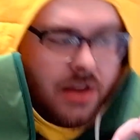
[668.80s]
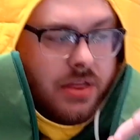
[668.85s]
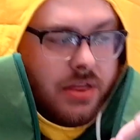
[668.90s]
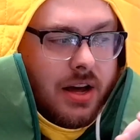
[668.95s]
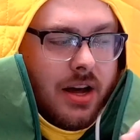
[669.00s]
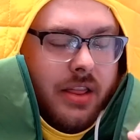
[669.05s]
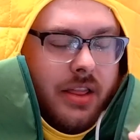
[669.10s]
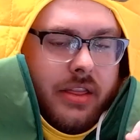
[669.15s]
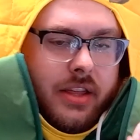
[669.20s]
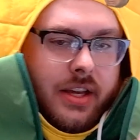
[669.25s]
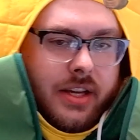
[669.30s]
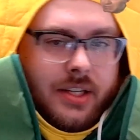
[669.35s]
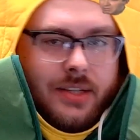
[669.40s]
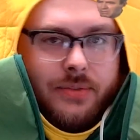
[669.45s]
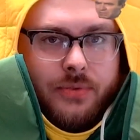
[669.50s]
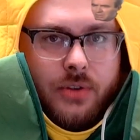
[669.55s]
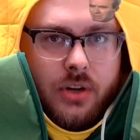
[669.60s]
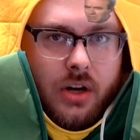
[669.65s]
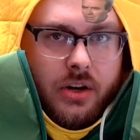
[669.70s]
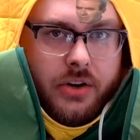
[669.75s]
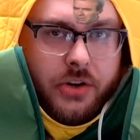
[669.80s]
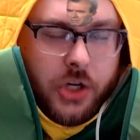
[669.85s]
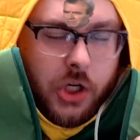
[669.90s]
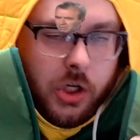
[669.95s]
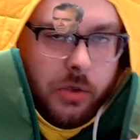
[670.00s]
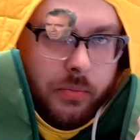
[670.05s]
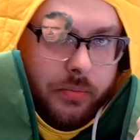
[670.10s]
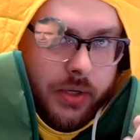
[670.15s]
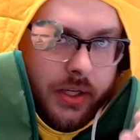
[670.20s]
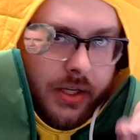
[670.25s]
on this for
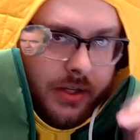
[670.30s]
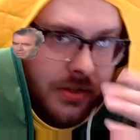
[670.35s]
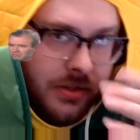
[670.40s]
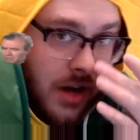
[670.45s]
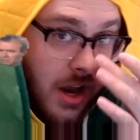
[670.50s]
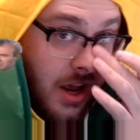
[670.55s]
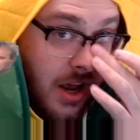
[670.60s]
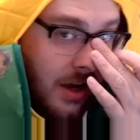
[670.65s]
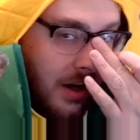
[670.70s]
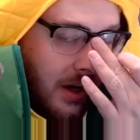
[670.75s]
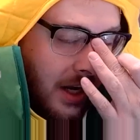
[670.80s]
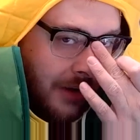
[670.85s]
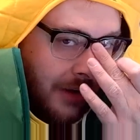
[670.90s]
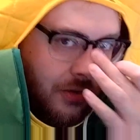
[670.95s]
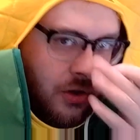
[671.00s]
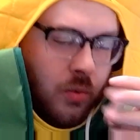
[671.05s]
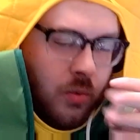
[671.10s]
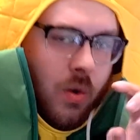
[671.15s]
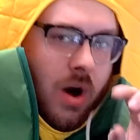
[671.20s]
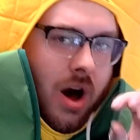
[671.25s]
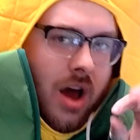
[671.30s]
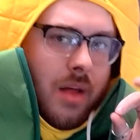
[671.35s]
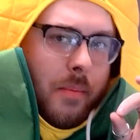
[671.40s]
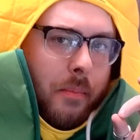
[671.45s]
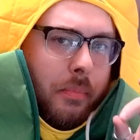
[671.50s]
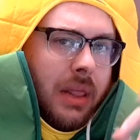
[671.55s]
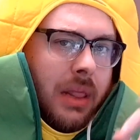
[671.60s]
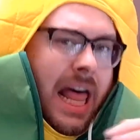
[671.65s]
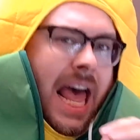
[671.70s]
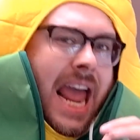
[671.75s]
Undoomed is, if you want to
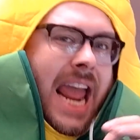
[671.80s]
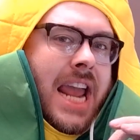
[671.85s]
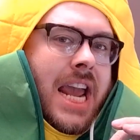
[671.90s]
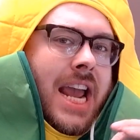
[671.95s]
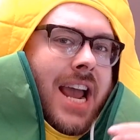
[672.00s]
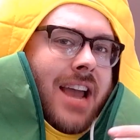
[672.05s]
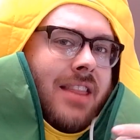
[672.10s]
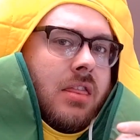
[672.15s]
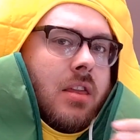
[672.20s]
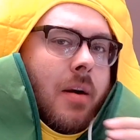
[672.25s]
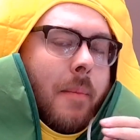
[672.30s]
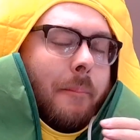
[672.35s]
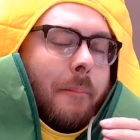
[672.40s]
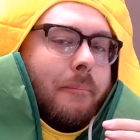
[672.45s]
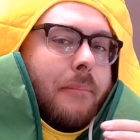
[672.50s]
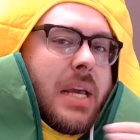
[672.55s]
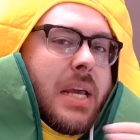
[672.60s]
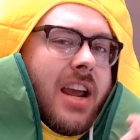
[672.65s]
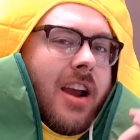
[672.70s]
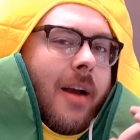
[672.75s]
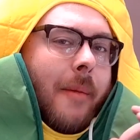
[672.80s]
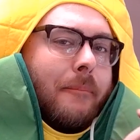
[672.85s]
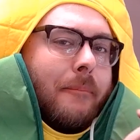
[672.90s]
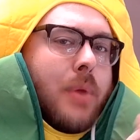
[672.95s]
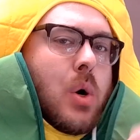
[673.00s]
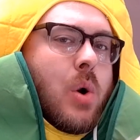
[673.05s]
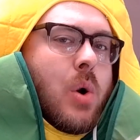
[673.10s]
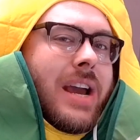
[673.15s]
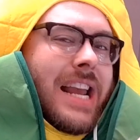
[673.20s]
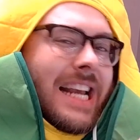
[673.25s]
play at the big
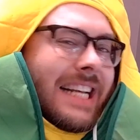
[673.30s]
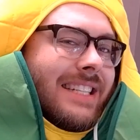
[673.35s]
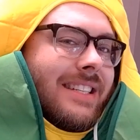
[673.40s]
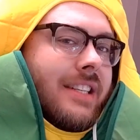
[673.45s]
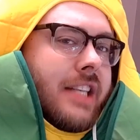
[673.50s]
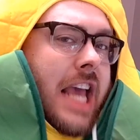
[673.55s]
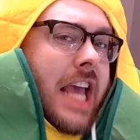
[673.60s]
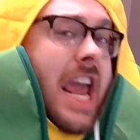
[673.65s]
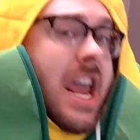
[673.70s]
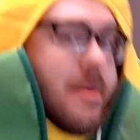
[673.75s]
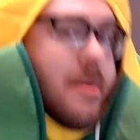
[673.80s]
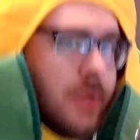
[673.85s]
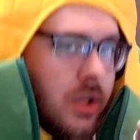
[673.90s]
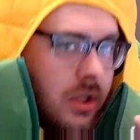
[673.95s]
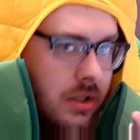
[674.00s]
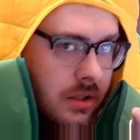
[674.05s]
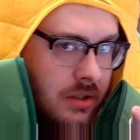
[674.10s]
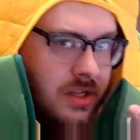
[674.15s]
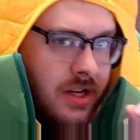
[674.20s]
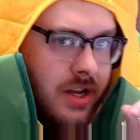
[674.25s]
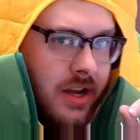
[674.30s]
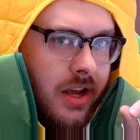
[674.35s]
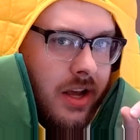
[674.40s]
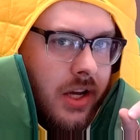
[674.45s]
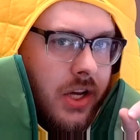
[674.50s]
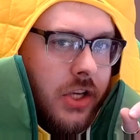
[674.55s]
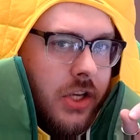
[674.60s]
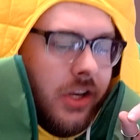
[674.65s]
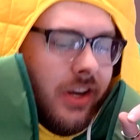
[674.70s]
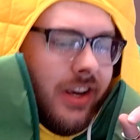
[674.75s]
boys' table,
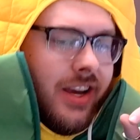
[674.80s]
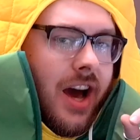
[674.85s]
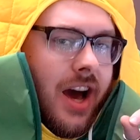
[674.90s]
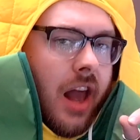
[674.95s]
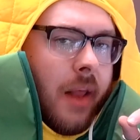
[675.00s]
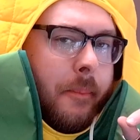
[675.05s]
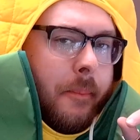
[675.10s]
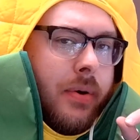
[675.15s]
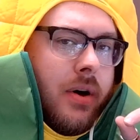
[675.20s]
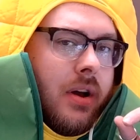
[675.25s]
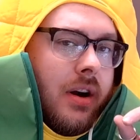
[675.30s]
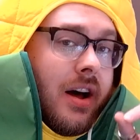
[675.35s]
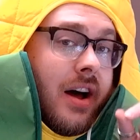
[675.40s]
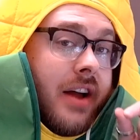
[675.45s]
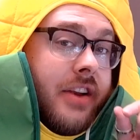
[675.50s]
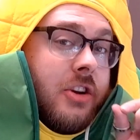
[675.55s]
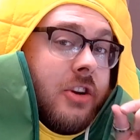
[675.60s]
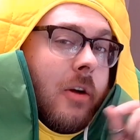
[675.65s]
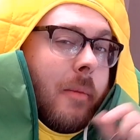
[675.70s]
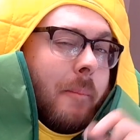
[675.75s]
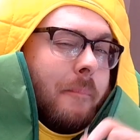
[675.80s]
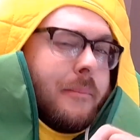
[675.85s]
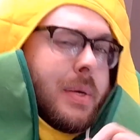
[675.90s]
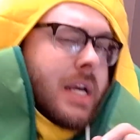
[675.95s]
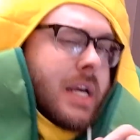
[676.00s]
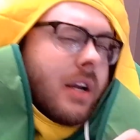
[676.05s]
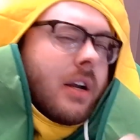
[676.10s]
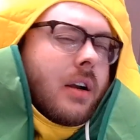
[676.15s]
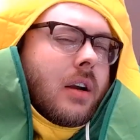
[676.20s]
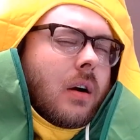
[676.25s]
you got to put on your
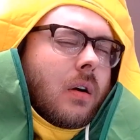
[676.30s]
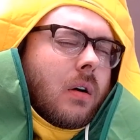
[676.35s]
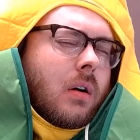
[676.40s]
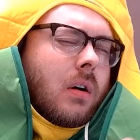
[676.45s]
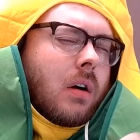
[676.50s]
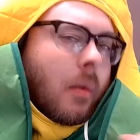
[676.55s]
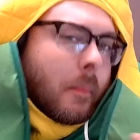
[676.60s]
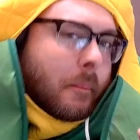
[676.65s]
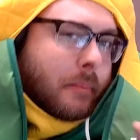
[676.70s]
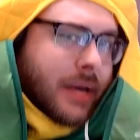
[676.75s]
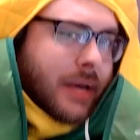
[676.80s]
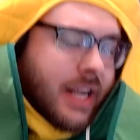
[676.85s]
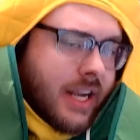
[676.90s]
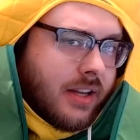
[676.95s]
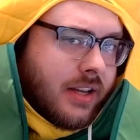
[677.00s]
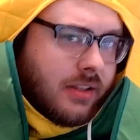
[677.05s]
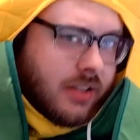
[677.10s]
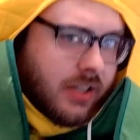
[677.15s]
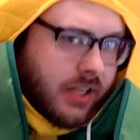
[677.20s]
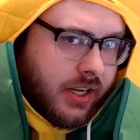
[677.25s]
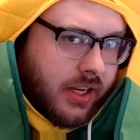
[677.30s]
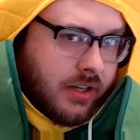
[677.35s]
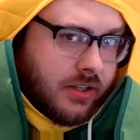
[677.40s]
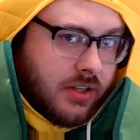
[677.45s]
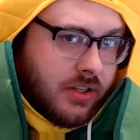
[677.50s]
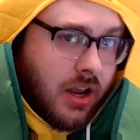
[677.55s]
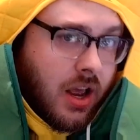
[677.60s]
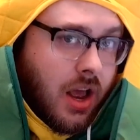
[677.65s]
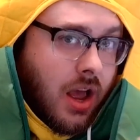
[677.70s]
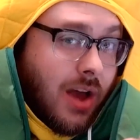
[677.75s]
big girl
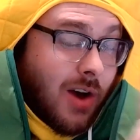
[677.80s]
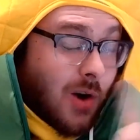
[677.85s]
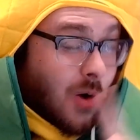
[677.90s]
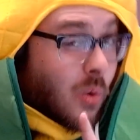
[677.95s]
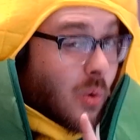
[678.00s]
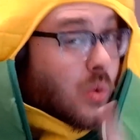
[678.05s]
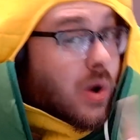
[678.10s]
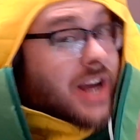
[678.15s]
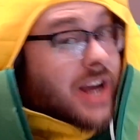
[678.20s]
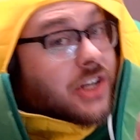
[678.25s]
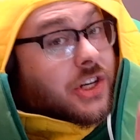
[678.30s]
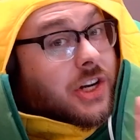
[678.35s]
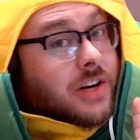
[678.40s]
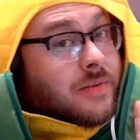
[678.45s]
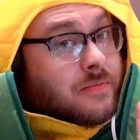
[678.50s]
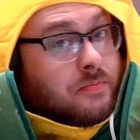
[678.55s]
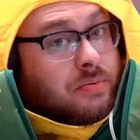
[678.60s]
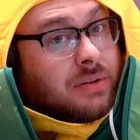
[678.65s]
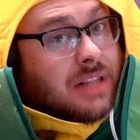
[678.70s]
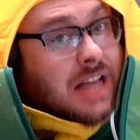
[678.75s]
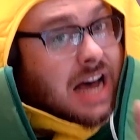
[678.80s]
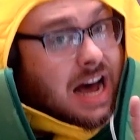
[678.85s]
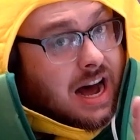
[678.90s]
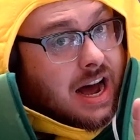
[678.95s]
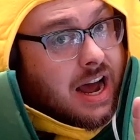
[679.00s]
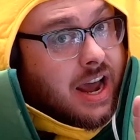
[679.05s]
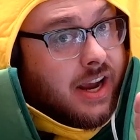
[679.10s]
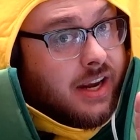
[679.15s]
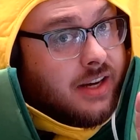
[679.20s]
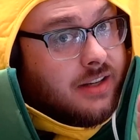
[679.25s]
panties, which
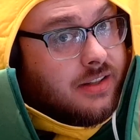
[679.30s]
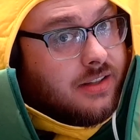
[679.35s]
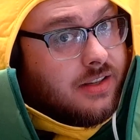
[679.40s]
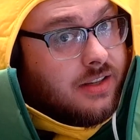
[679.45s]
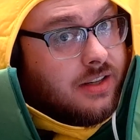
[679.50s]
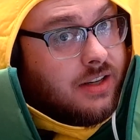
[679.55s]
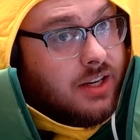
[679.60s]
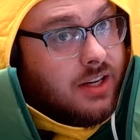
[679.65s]
implies...